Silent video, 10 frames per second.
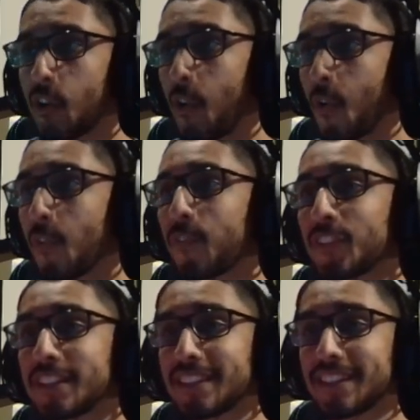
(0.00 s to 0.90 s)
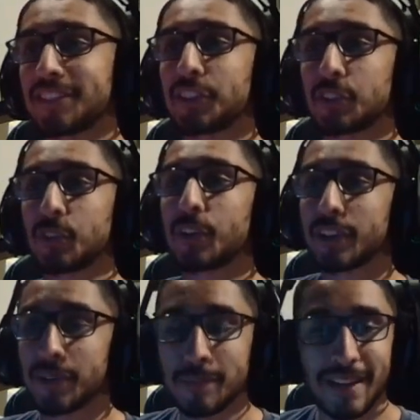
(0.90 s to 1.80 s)
Hopefully this
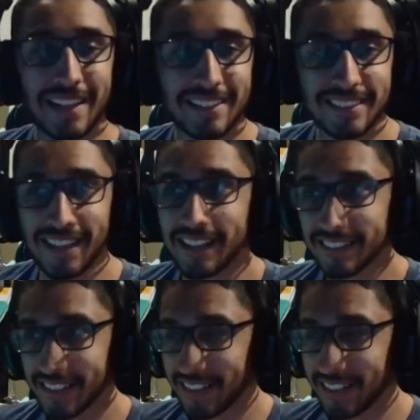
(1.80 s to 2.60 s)
tutorial made sense.